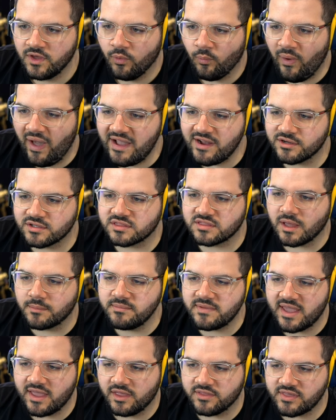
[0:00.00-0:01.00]
Why are
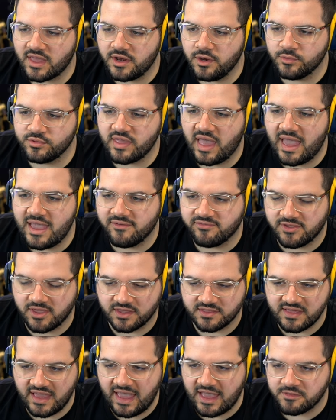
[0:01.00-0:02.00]
thumbnails? I know Zayev
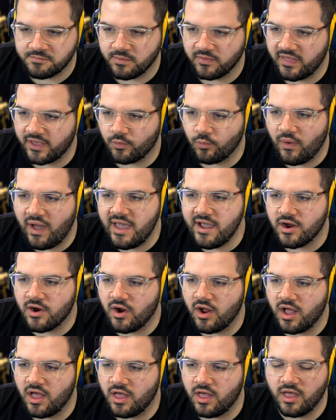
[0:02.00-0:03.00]
kicks ass, but like, why
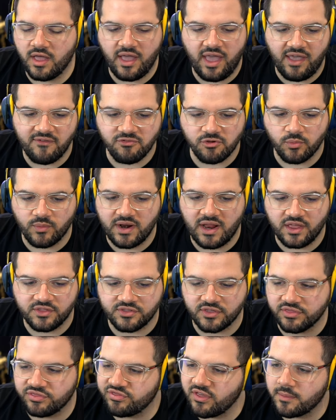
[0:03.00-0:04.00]
are uh, everyone
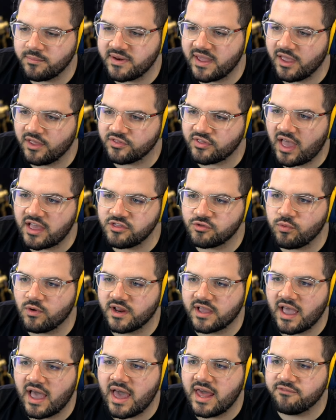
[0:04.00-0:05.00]
else in thumbnails? I swear
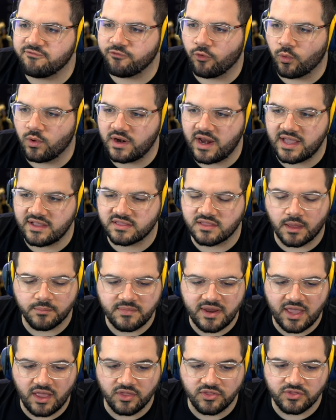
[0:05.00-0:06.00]
to God, Fortnite
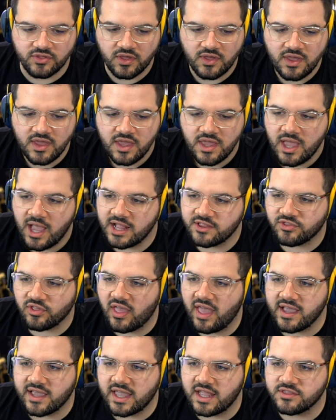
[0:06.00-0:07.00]
thumbnails. It's
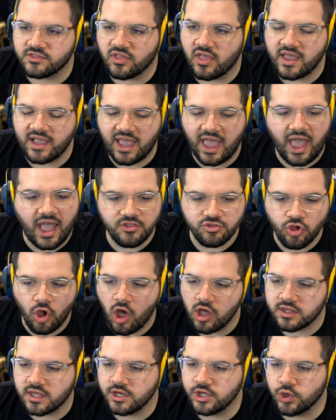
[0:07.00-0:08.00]
like it's like
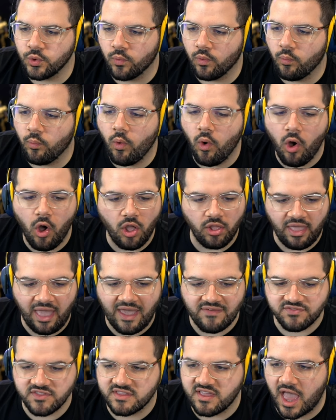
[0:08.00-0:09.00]
talking to a wall
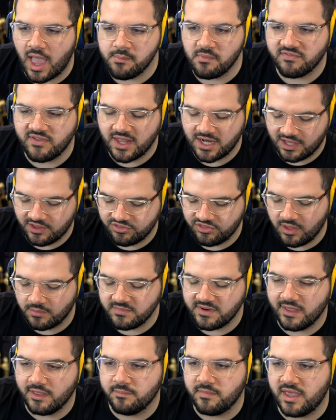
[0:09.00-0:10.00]
half the time of getting a
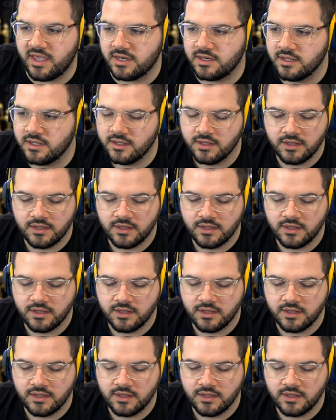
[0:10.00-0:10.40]
thumbnail made.